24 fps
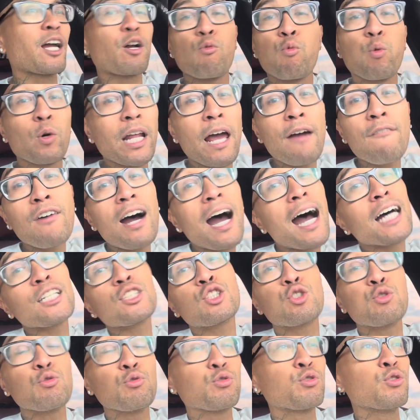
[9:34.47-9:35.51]
whatever I
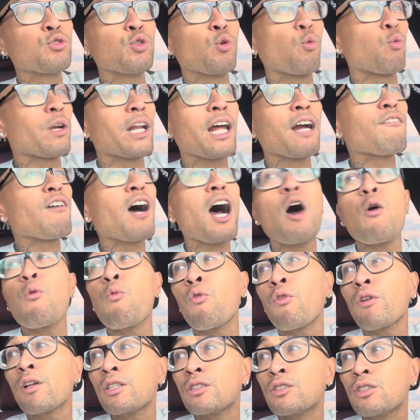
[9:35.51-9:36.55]
choose to do, whatever I
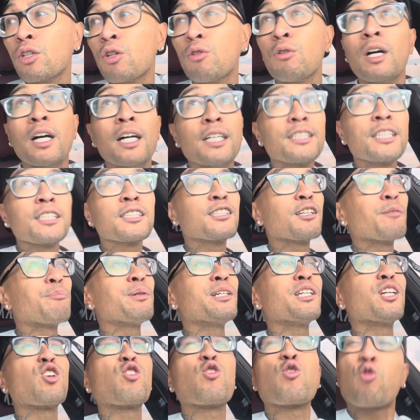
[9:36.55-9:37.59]
wanna do, just to be
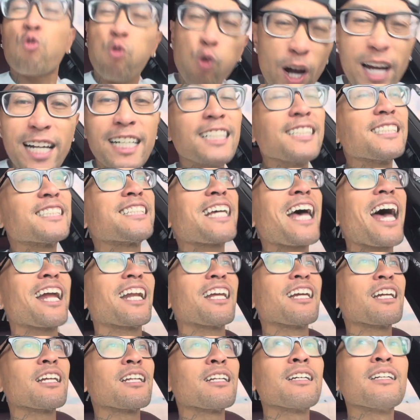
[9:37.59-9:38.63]
the greatest at
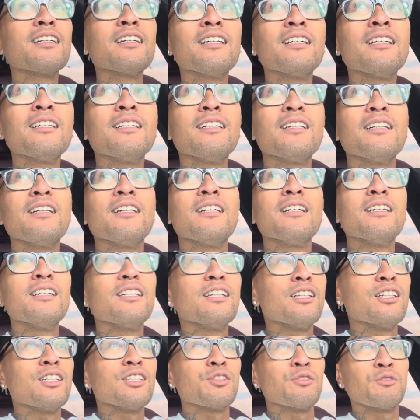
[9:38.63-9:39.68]
it.
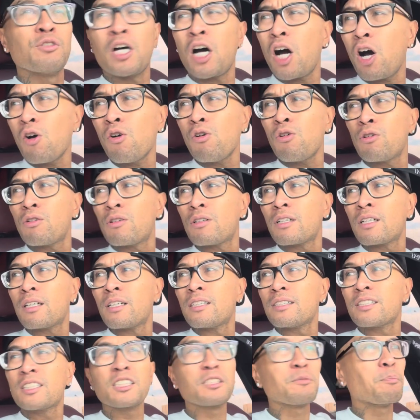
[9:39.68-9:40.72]
You know?
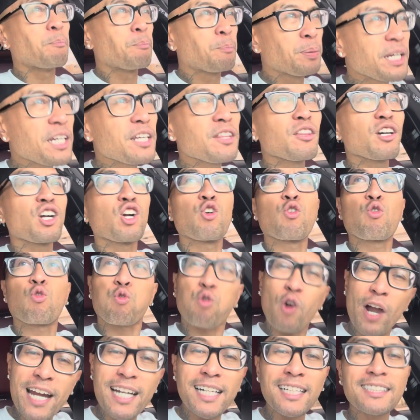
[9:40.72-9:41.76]
Just be the
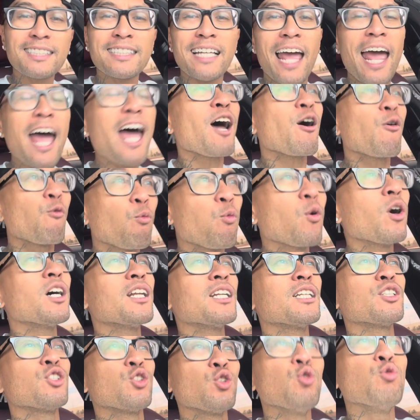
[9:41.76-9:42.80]
greatest at what
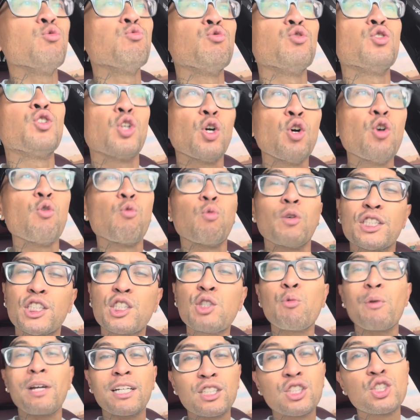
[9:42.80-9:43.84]
you do, what
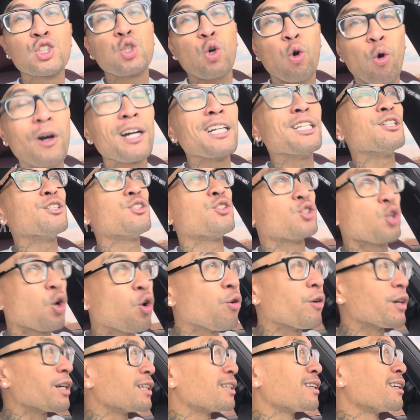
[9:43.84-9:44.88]
you enjoy
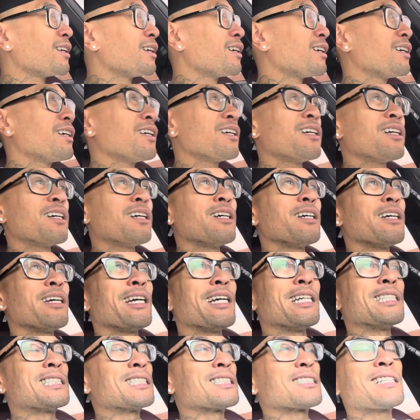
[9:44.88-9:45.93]
doing.
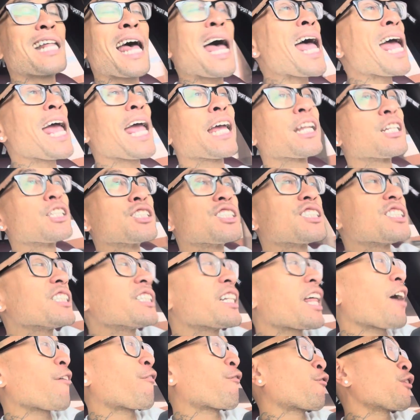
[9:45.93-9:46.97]
And just that energy,
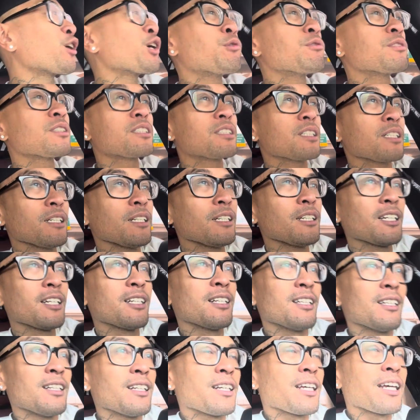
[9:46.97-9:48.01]
that frequency,
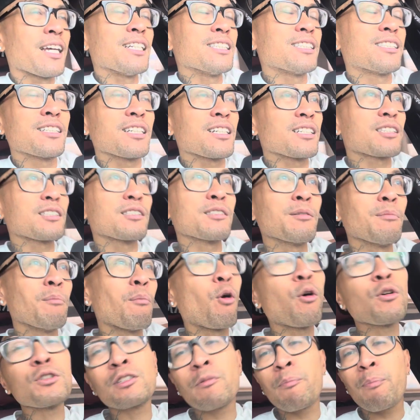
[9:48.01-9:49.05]
it just
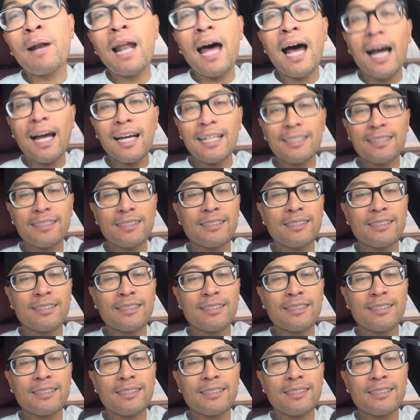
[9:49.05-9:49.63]
multiplies.